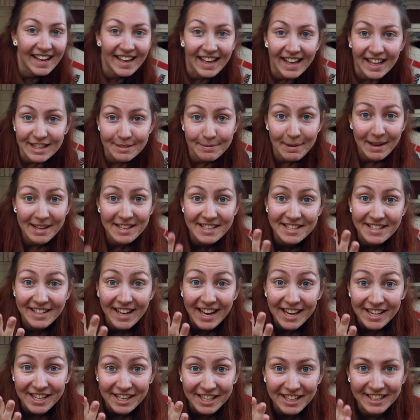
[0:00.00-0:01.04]
It's my
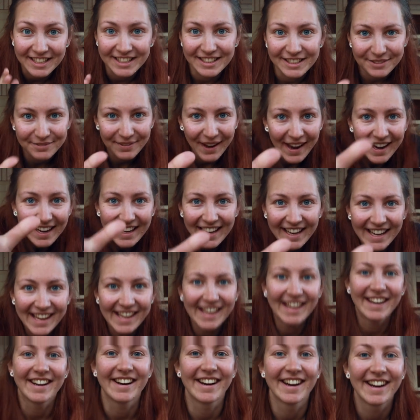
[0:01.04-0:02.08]
insulation. It's finally
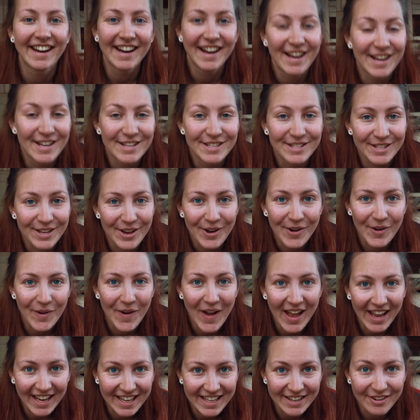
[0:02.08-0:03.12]
here. So
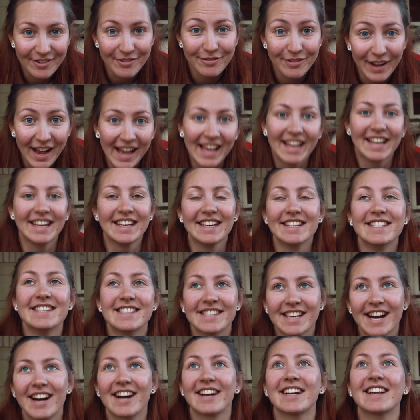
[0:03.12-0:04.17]
I can finally
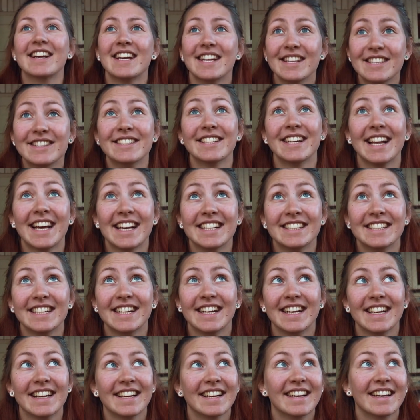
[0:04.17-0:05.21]
start
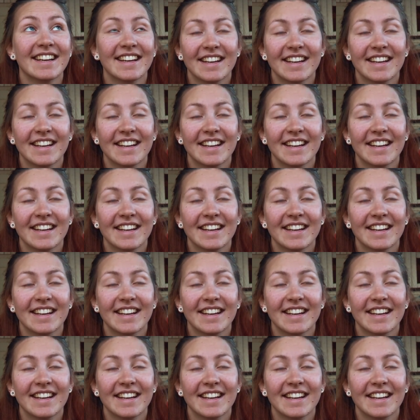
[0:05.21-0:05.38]
insulating.